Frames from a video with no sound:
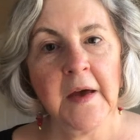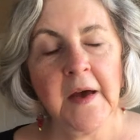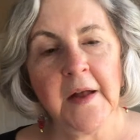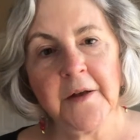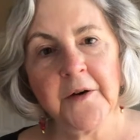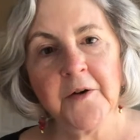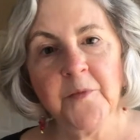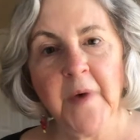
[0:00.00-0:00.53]

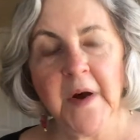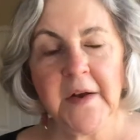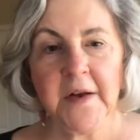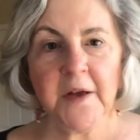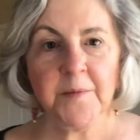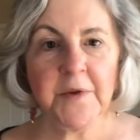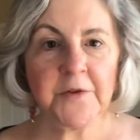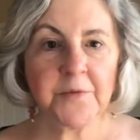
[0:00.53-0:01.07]
Hello, my
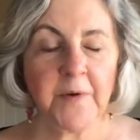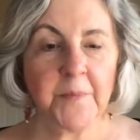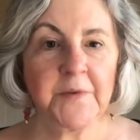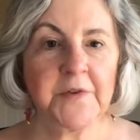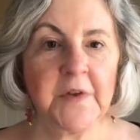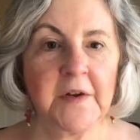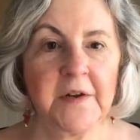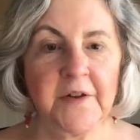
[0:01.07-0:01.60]
name is
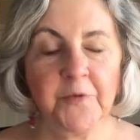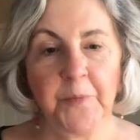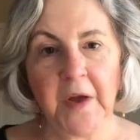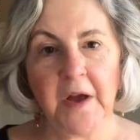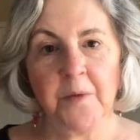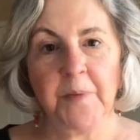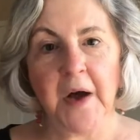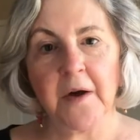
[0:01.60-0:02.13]
Representative
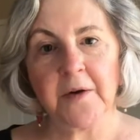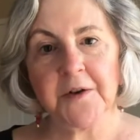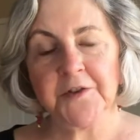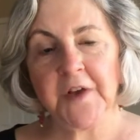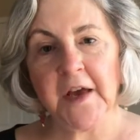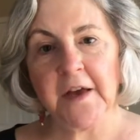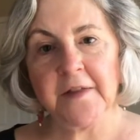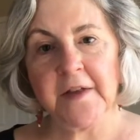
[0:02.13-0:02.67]
Pam Powers
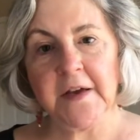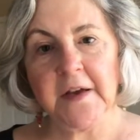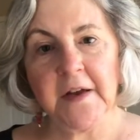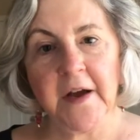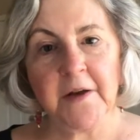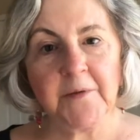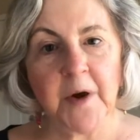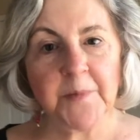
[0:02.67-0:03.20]
Hannley, and
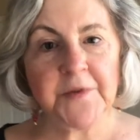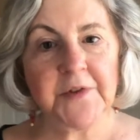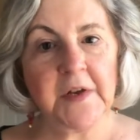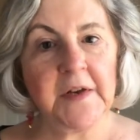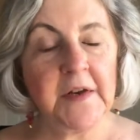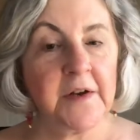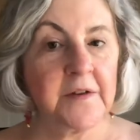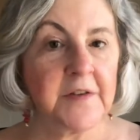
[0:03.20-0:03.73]
I
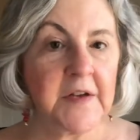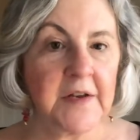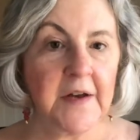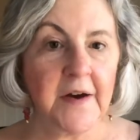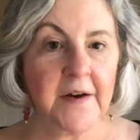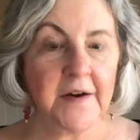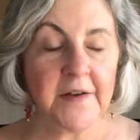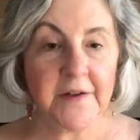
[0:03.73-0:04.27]
represent
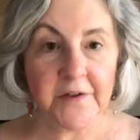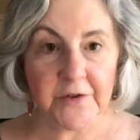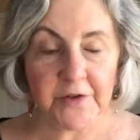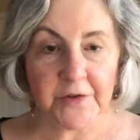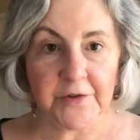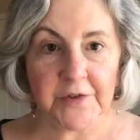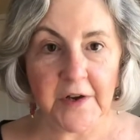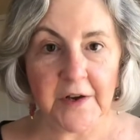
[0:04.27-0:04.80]
LD9 in
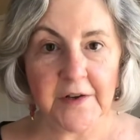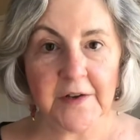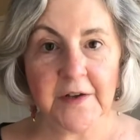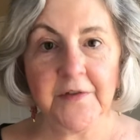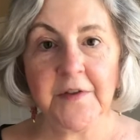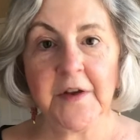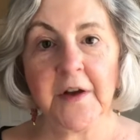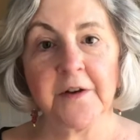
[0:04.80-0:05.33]
Tucson
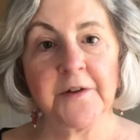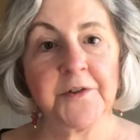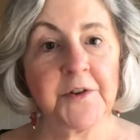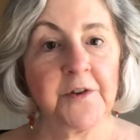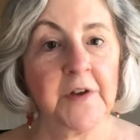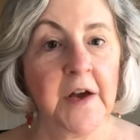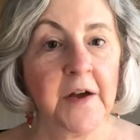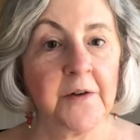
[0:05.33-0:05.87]
in the
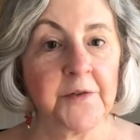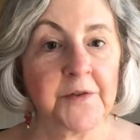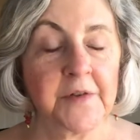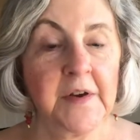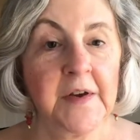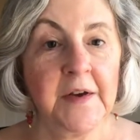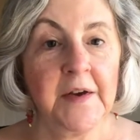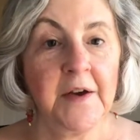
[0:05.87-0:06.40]
Arizona House.
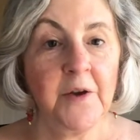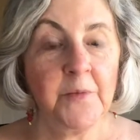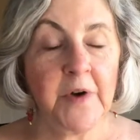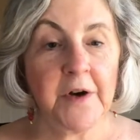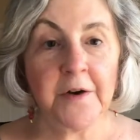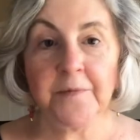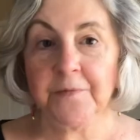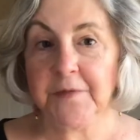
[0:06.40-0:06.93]

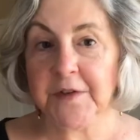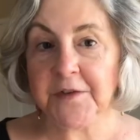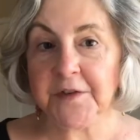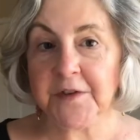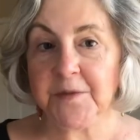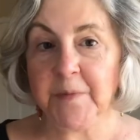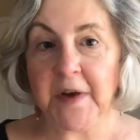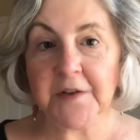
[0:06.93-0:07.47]
Well, this
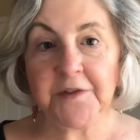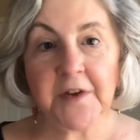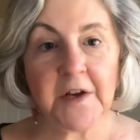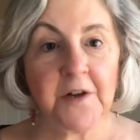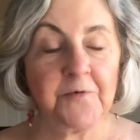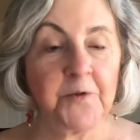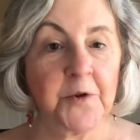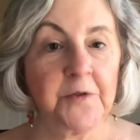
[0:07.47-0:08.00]
is my
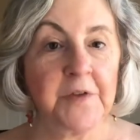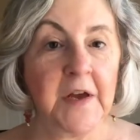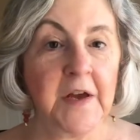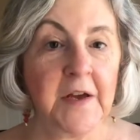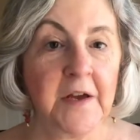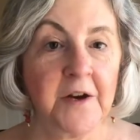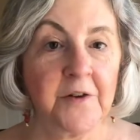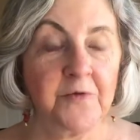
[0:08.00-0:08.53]
second full
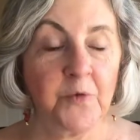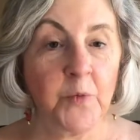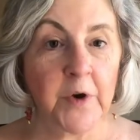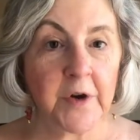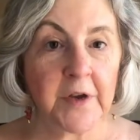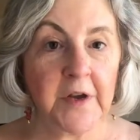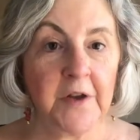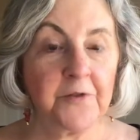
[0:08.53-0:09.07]
day of
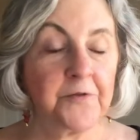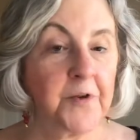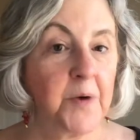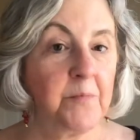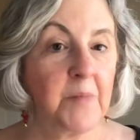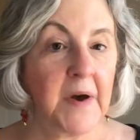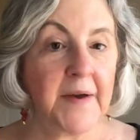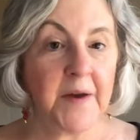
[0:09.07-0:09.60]
working
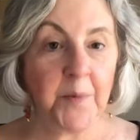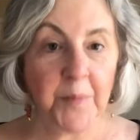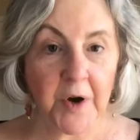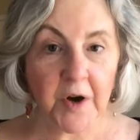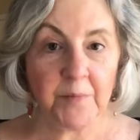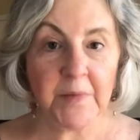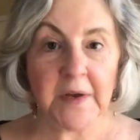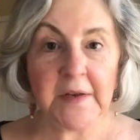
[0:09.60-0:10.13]
from my
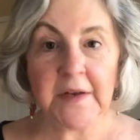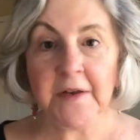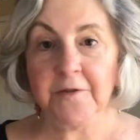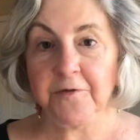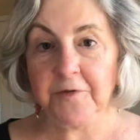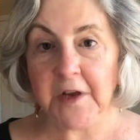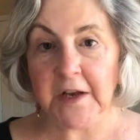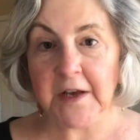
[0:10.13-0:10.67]
apartment in
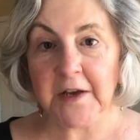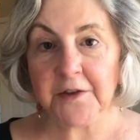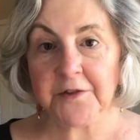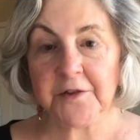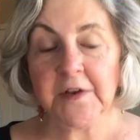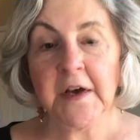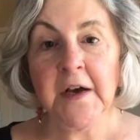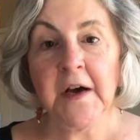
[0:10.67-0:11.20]

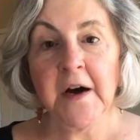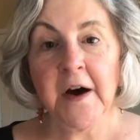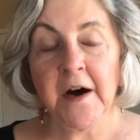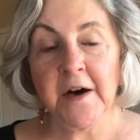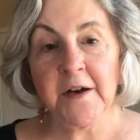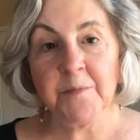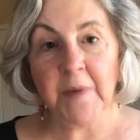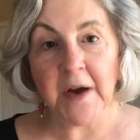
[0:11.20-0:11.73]
Phoenix
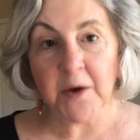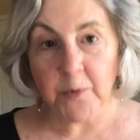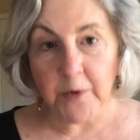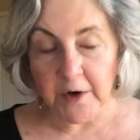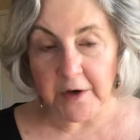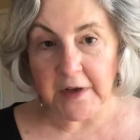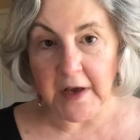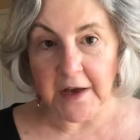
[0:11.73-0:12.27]
on my
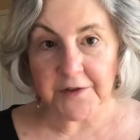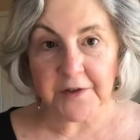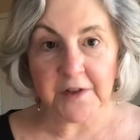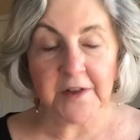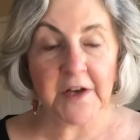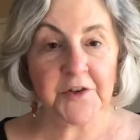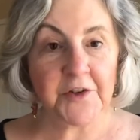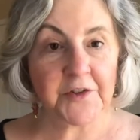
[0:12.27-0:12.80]
work as a
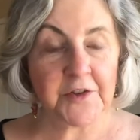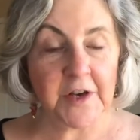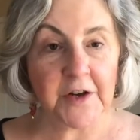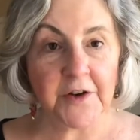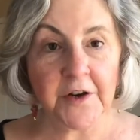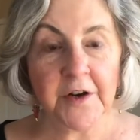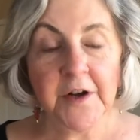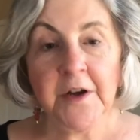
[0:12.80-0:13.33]

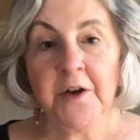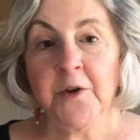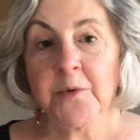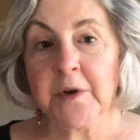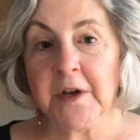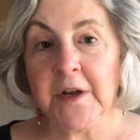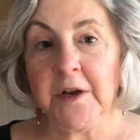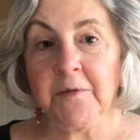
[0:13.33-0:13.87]
legislator. We're
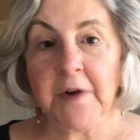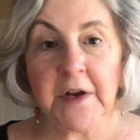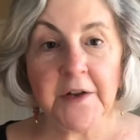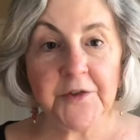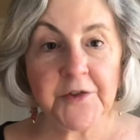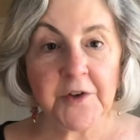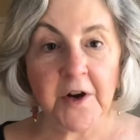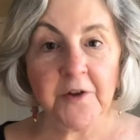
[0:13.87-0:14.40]
getting ready to
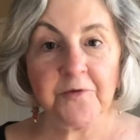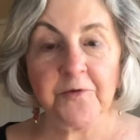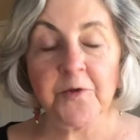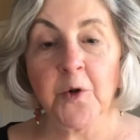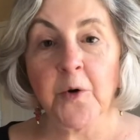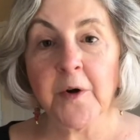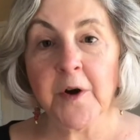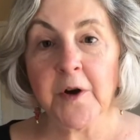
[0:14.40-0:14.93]
start
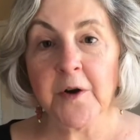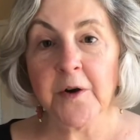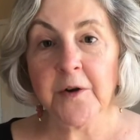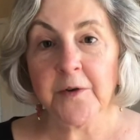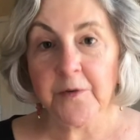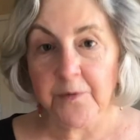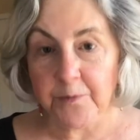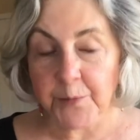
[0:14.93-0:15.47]
floor
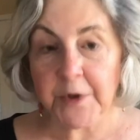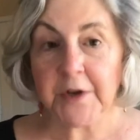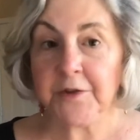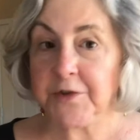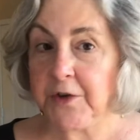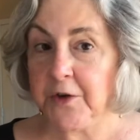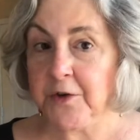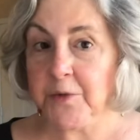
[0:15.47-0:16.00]
pretty
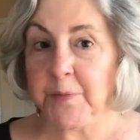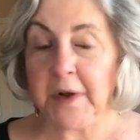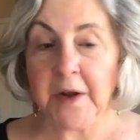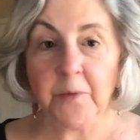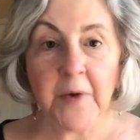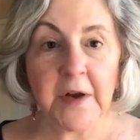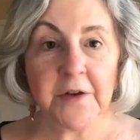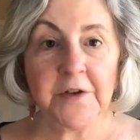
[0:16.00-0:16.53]
soon, but I
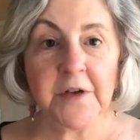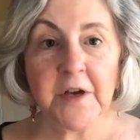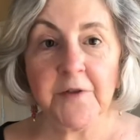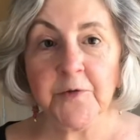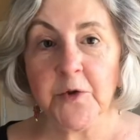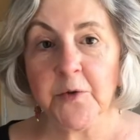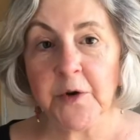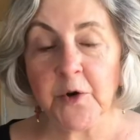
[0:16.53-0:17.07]
wanted to give
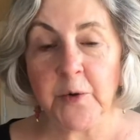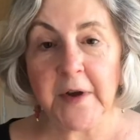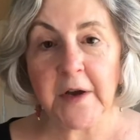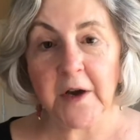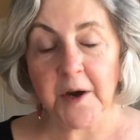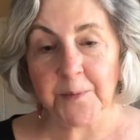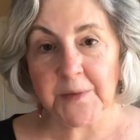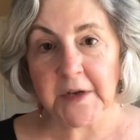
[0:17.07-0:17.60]
you a quick
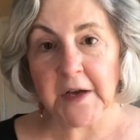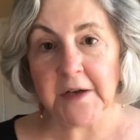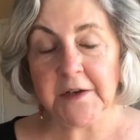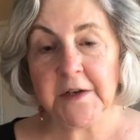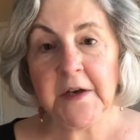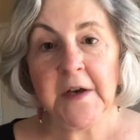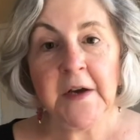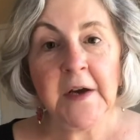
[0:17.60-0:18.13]
update.
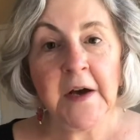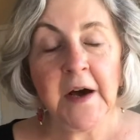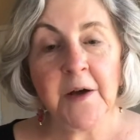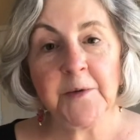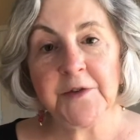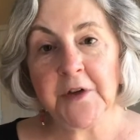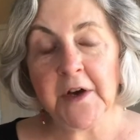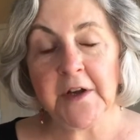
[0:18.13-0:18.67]
I
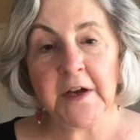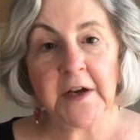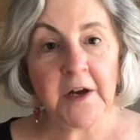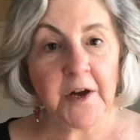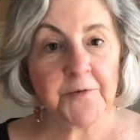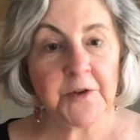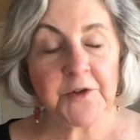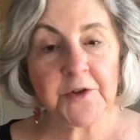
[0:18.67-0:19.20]
was on a
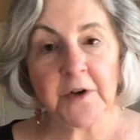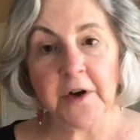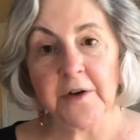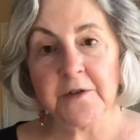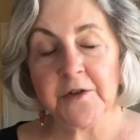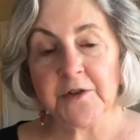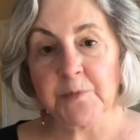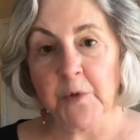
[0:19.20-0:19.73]
conference call
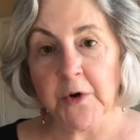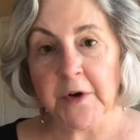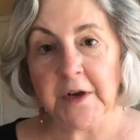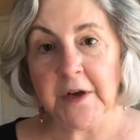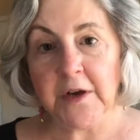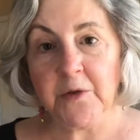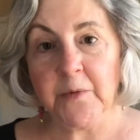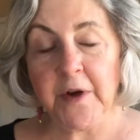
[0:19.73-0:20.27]
this
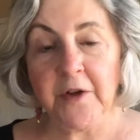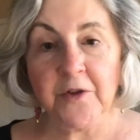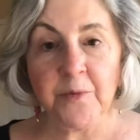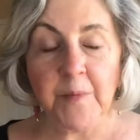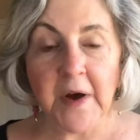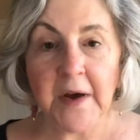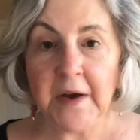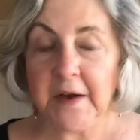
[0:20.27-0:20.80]
morning with
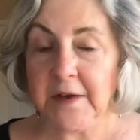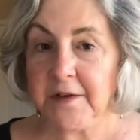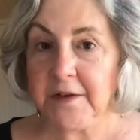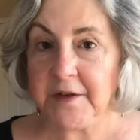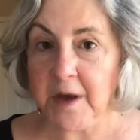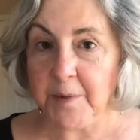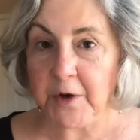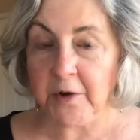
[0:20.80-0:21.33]
my
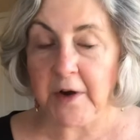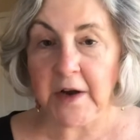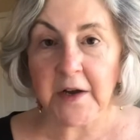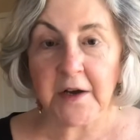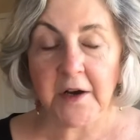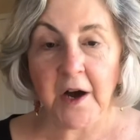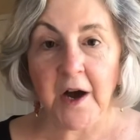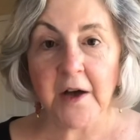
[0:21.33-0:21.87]

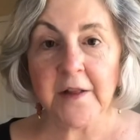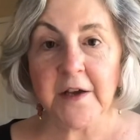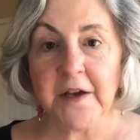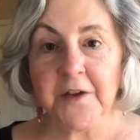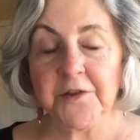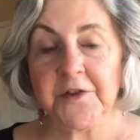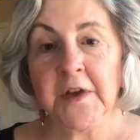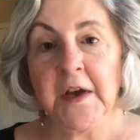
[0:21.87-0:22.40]
Democratic
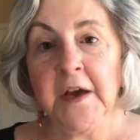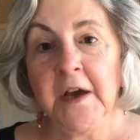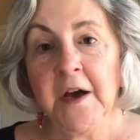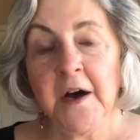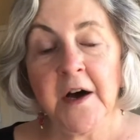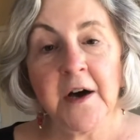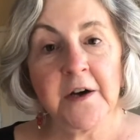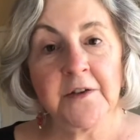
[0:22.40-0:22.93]
colleagues
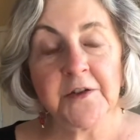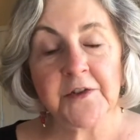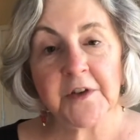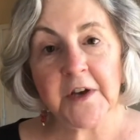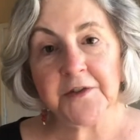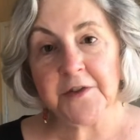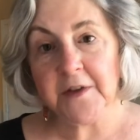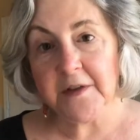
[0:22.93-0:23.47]
uh,
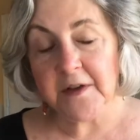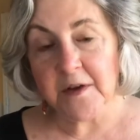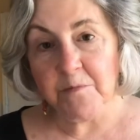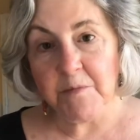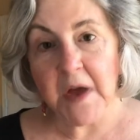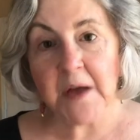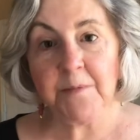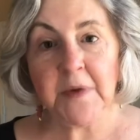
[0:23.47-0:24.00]
discussing the
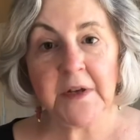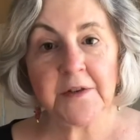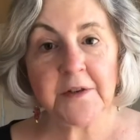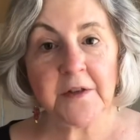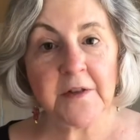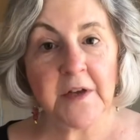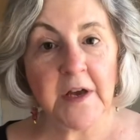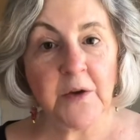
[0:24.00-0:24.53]
amendments
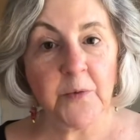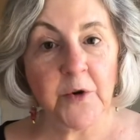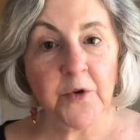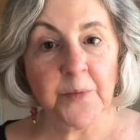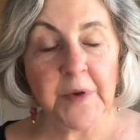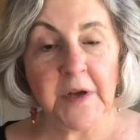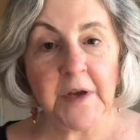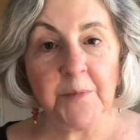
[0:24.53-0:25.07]
that they will
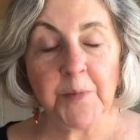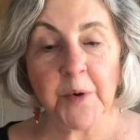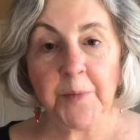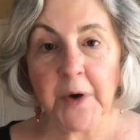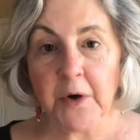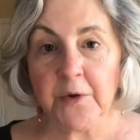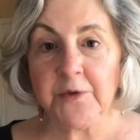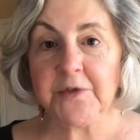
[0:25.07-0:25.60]
be
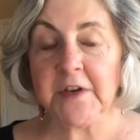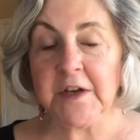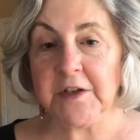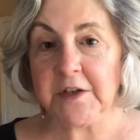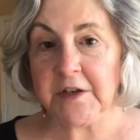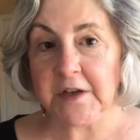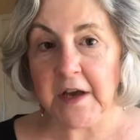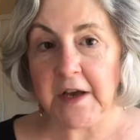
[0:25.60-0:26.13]
proposing
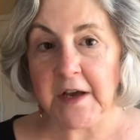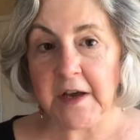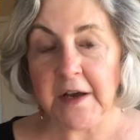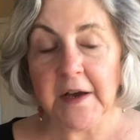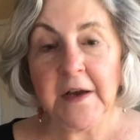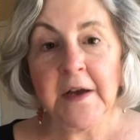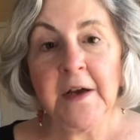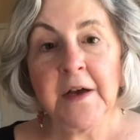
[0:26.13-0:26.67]
today.